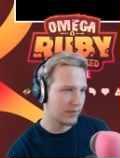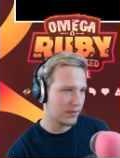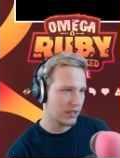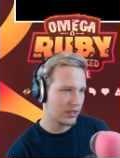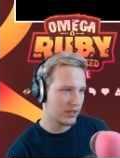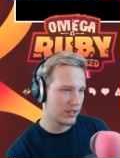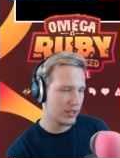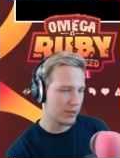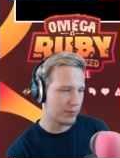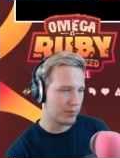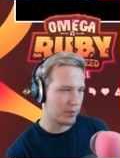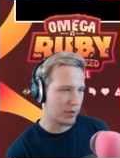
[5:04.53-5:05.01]

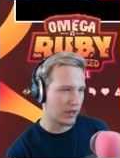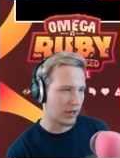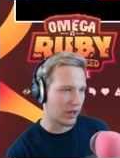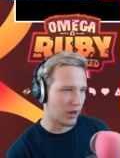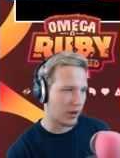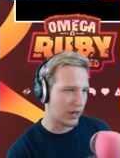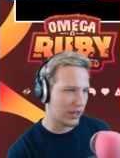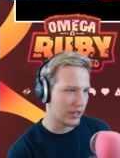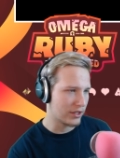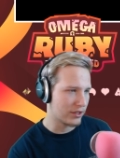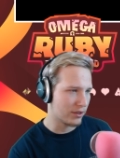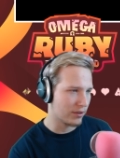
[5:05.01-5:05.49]
Seems pretty
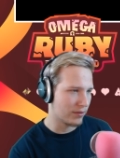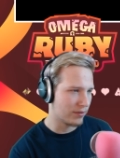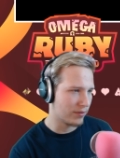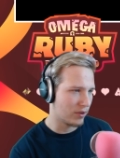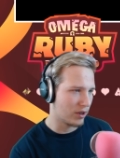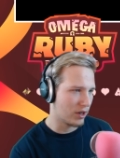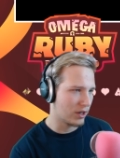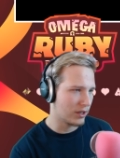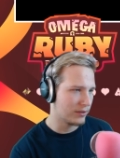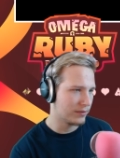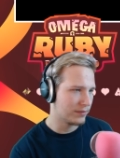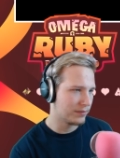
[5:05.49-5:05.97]
alright so
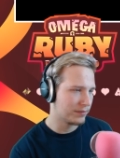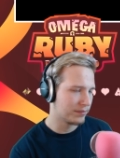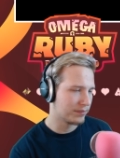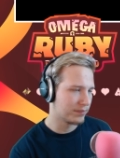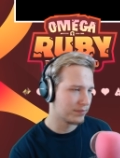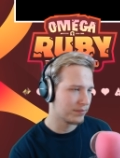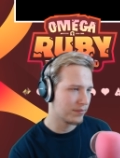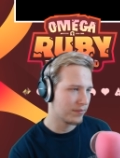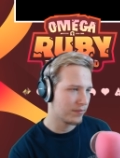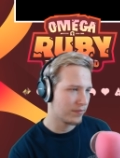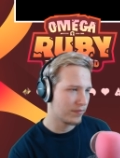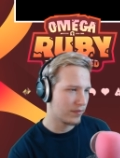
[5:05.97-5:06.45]
far.
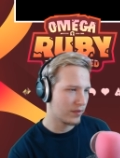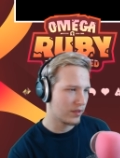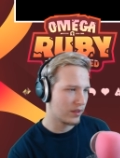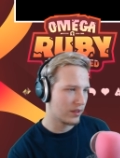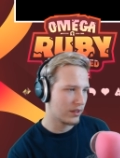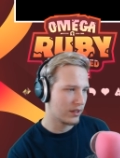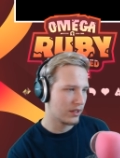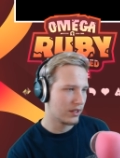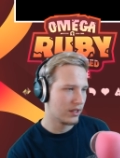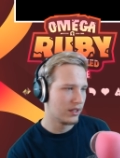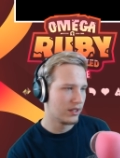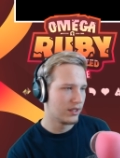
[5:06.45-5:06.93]

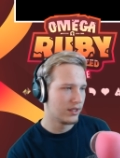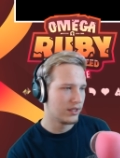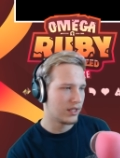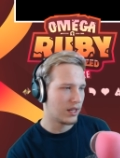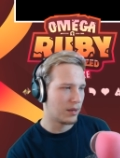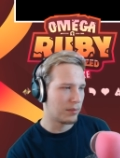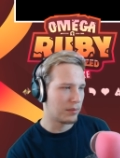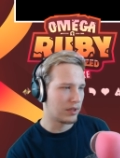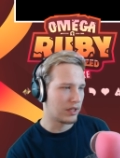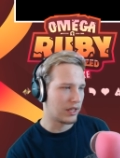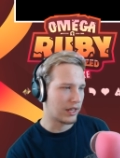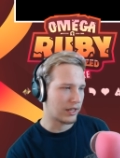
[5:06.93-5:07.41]

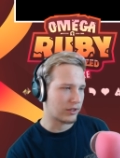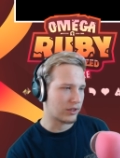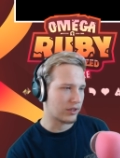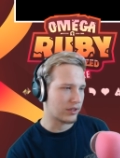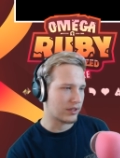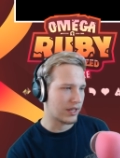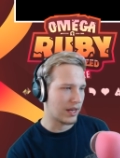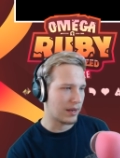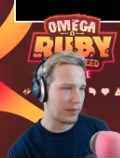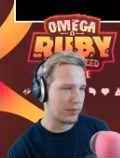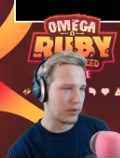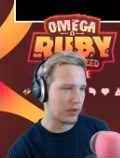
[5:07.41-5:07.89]
I'm an electric
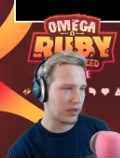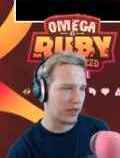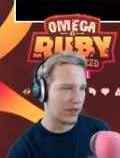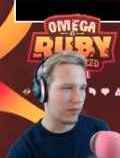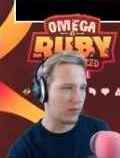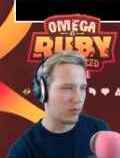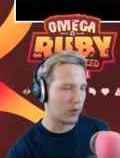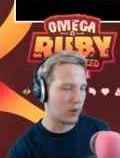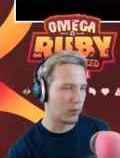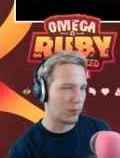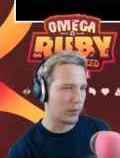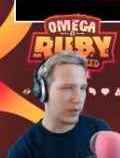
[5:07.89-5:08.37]
type, so I only have one